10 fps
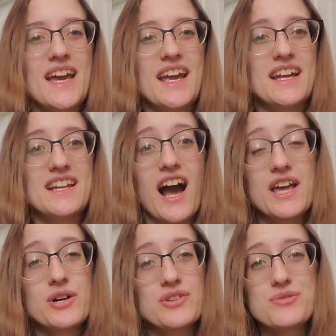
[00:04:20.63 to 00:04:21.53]
And I
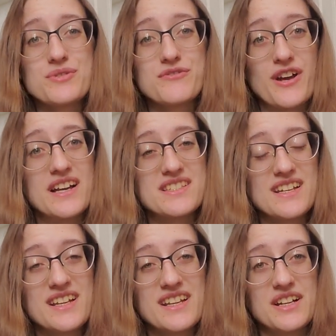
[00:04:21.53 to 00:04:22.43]
thought this was
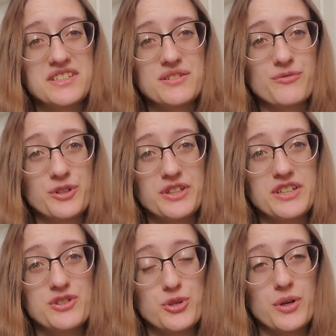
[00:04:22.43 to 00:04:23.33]
fascinating. I did really
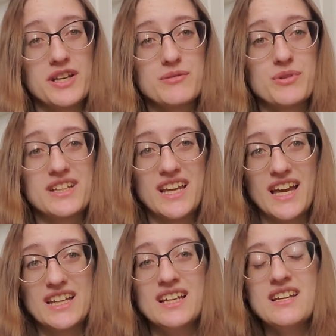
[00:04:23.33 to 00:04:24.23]
enjoy it, but
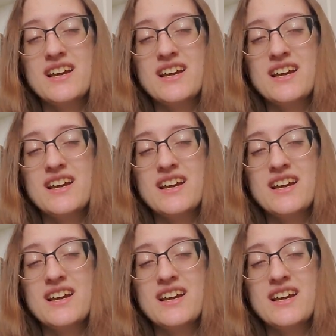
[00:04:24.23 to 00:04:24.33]
again,